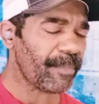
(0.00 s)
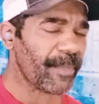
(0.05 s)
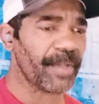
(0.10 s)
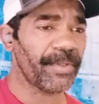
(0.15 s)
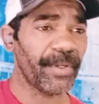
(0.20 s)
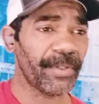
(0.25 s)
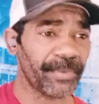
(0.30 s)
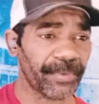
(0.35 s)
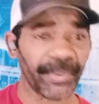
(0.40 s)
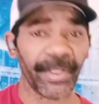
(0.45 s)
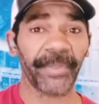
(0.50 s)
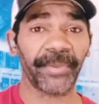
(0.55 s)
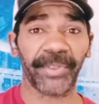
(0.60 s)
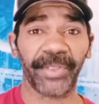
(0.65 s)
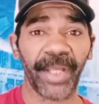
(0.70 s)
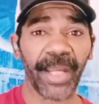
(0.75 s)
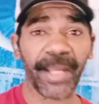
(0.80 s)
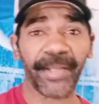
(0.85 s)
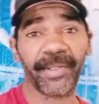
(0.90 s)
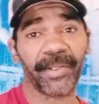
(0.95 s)
They're
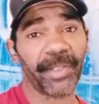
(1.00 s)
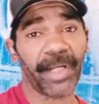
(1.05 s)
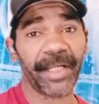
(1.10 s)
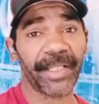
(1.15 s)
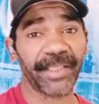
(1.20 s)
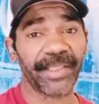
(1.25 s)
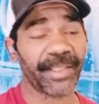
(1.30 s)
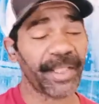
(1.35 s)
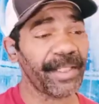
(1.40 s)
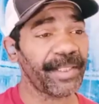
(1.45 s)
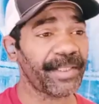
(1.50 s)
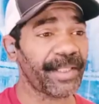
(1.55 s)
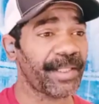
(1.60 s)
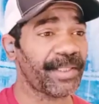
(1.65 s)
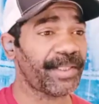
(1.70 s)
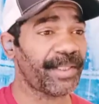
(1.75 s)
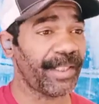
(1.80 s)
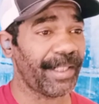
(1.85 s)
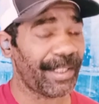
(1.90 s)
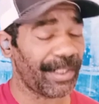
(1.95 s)
saying the United States
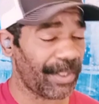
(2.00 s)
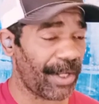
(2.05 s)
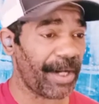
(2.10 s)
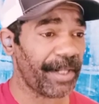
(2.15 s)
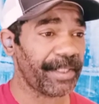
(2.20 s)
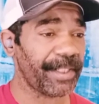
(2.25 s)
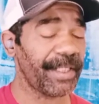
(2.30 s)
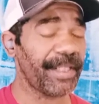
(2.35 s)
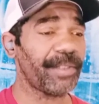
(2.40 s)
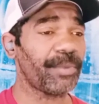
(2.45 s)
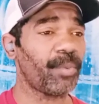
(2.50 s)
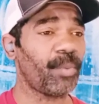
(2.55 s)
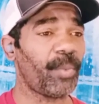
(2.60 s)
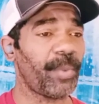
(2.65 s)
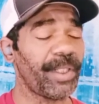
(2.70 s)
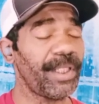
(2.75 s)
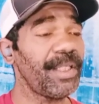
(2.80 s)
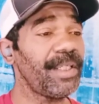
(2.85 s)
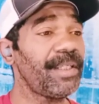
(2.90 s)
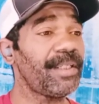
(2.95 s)
as declining and
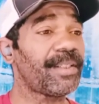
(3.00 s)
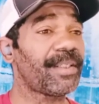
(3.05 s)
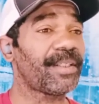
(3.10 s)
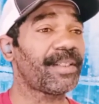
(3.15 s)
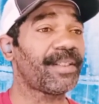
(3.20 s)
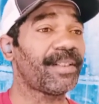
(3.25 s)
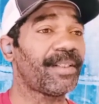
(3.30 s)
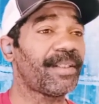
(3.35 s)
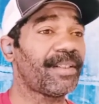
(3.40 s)
weak.